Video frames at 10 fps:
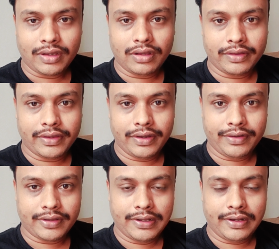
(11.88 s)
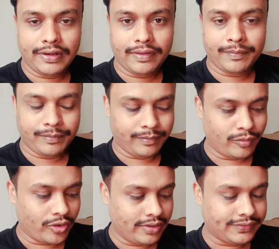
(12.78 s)
get LLM
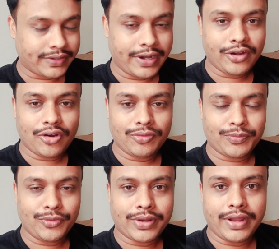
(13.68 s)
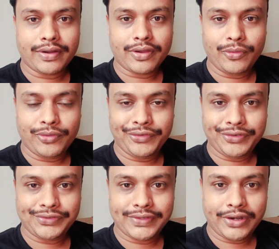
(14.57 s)
models right output, and how to
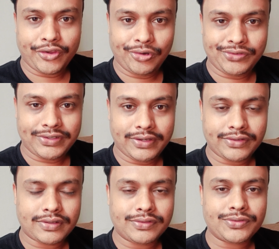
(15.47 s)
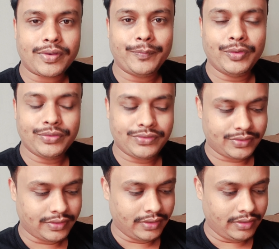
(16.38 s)
reduce that hallucinations of
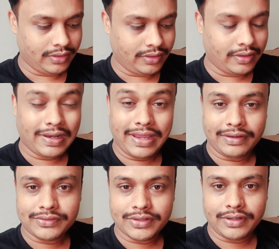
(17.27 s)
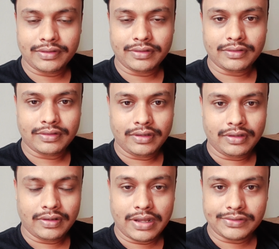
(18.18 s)
those LangChain
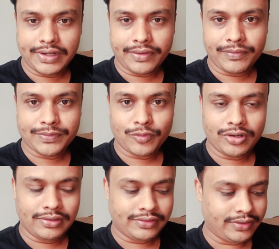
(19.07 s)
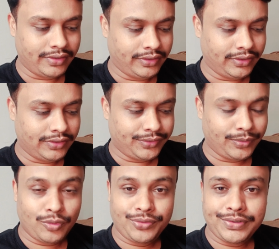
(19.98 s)
large language models. So
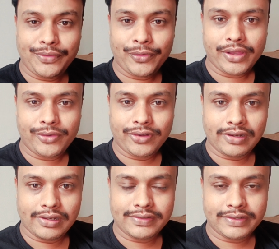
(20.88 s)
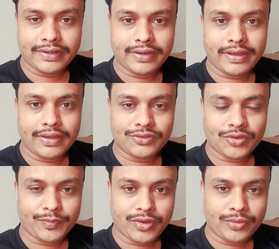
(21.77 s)
mostly we are utilizing as
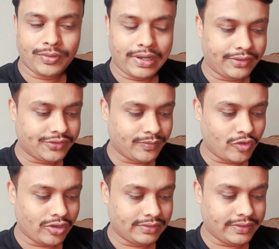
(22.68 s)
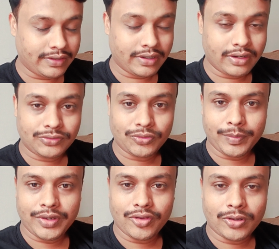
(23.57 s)
of now LangChain models. There are so
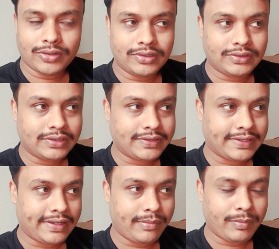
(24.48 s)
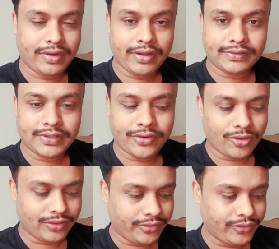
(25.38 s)
many others such as LambdaIndex and
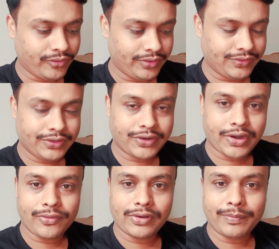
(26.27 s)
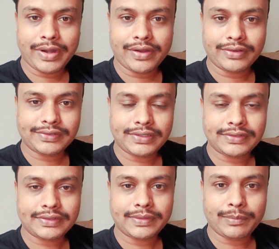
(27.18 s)
other queries retrieval
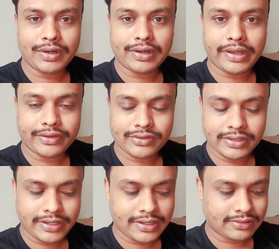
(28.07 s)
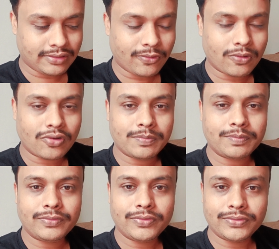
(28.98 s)
matrices, but LangChain has a lot of
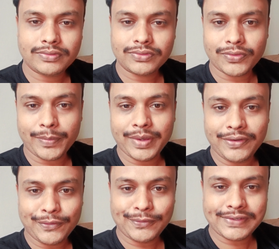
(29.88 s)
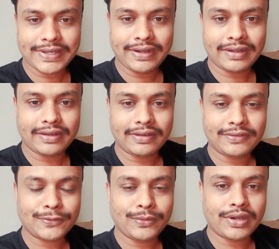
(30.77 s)
so many tools and techniques,
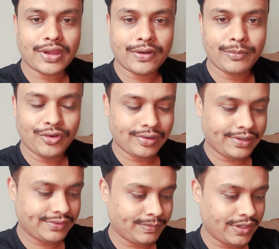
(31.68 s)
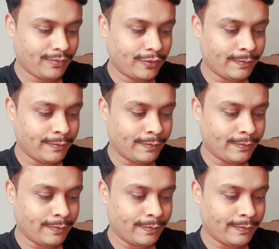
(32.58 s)
so it can be utilized many more.